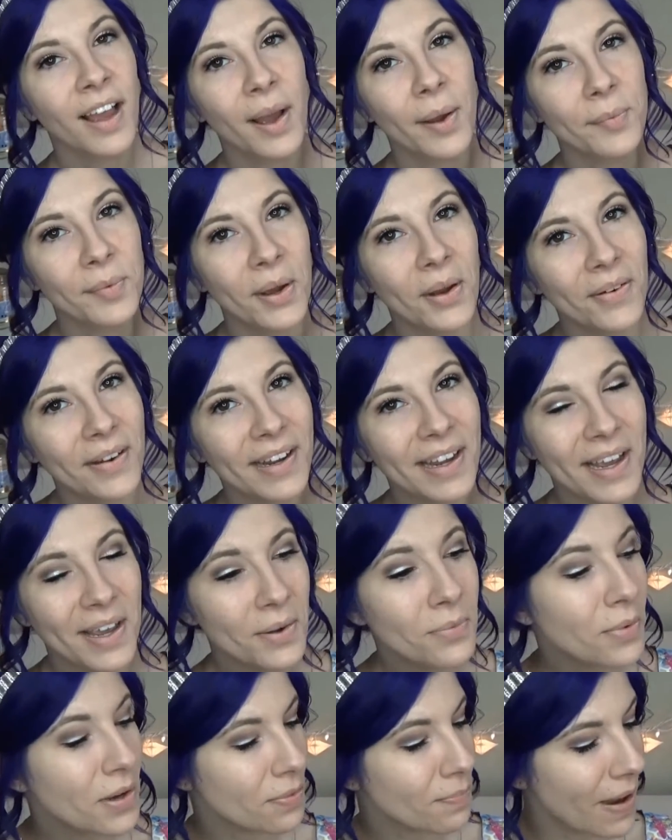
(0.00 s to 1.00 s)
I'm going
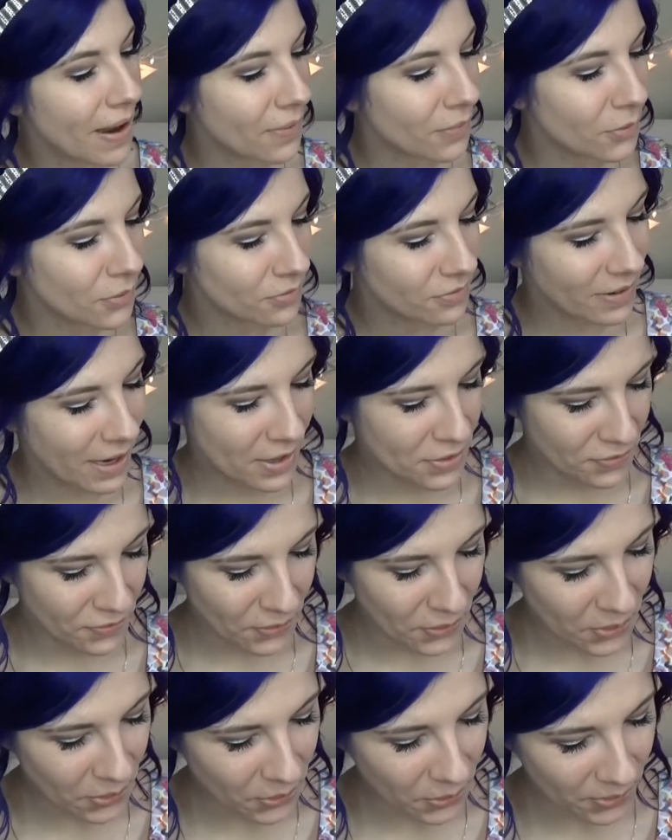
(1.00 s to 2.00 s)
in with my Old
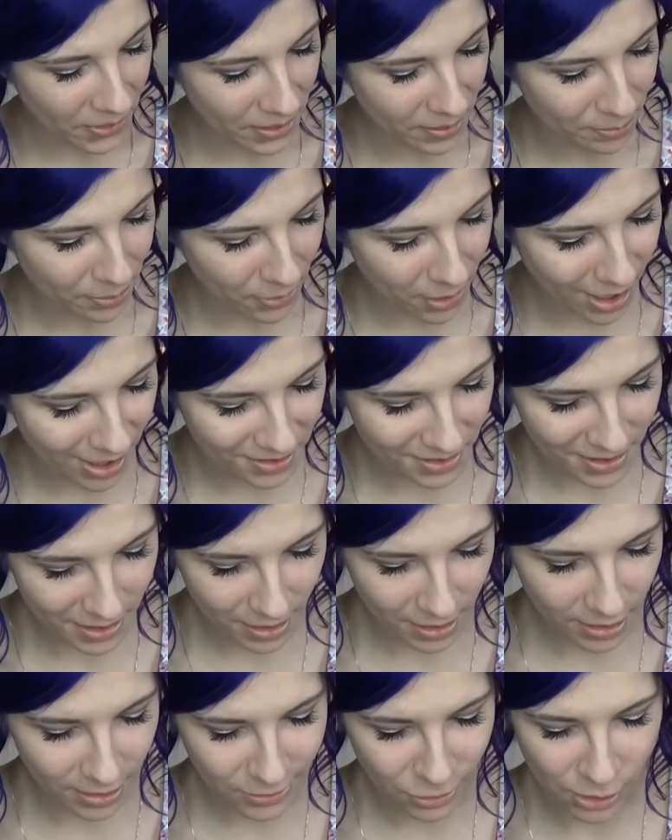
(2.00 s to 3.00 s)
Faithful Hoola
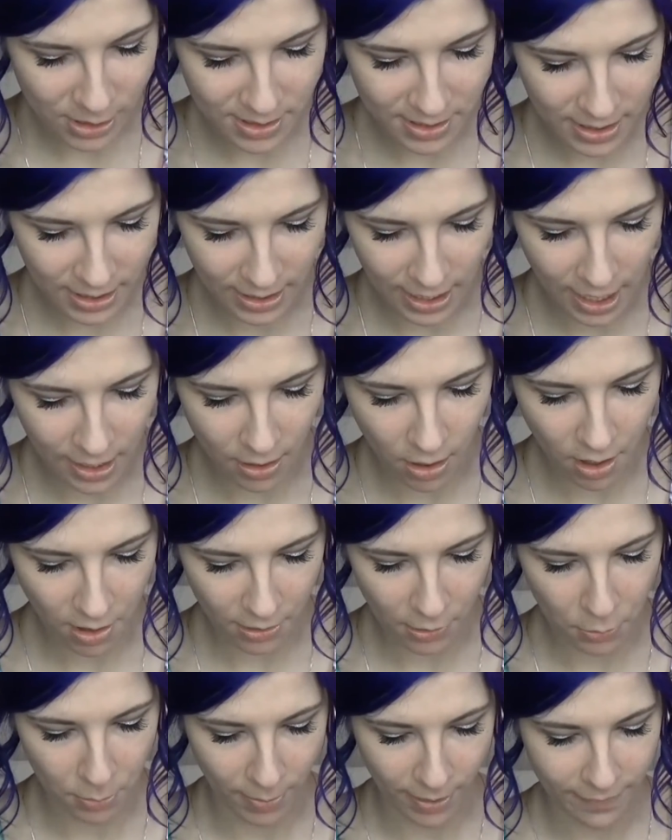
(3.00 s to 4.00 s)
bronzer just to kind of
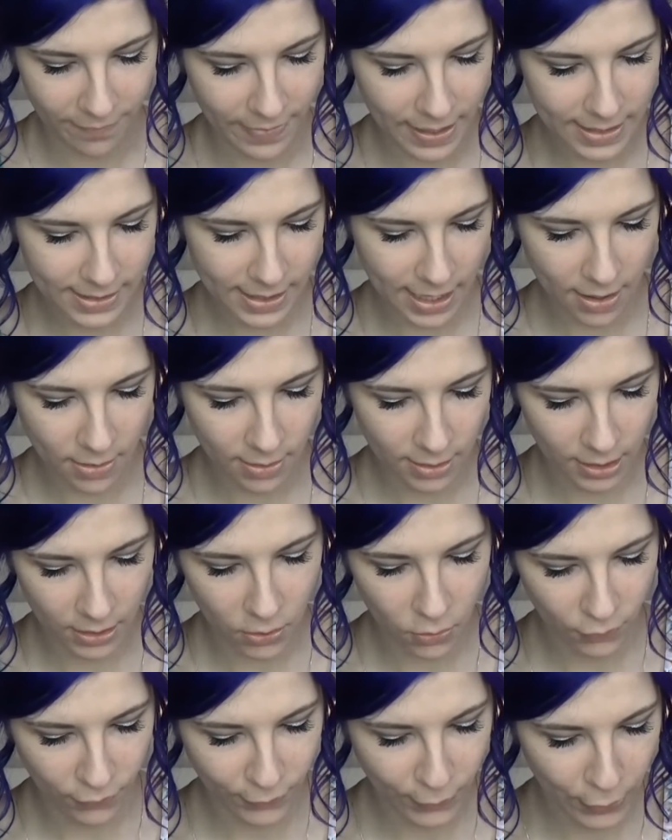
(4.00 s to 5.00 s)
hollow my face out a
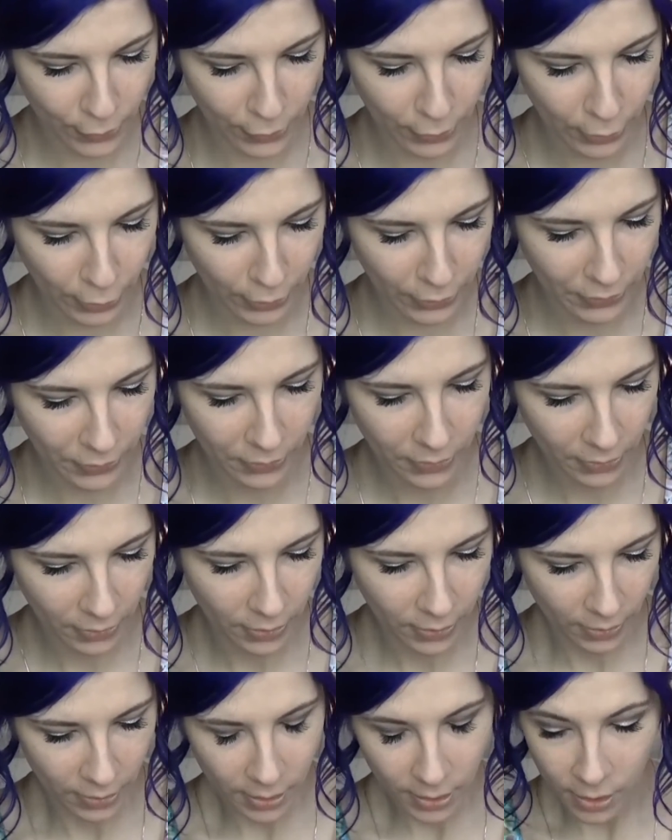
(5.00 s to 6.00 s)
little further,
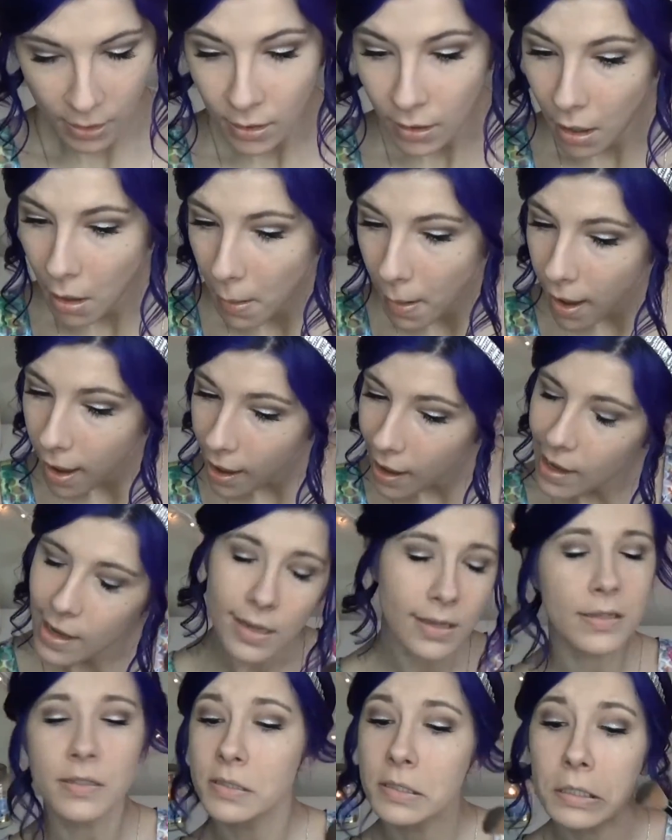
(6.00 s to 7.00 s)

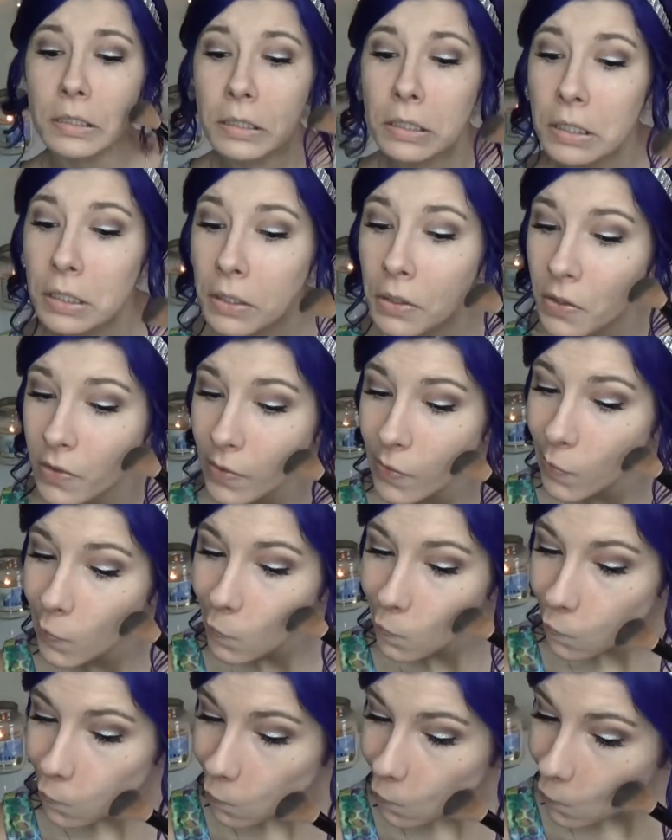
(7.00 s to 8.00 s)
as you
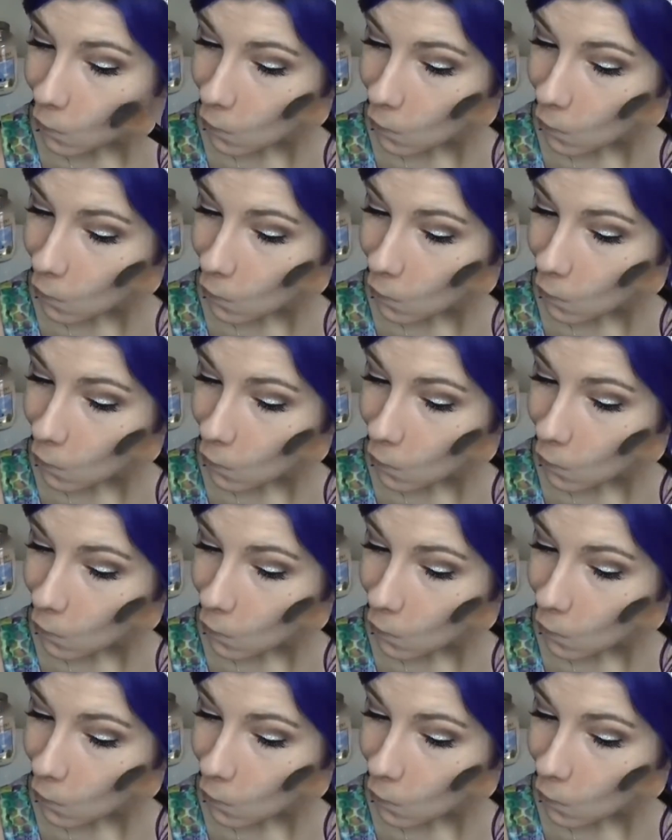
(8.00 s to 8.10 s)
do.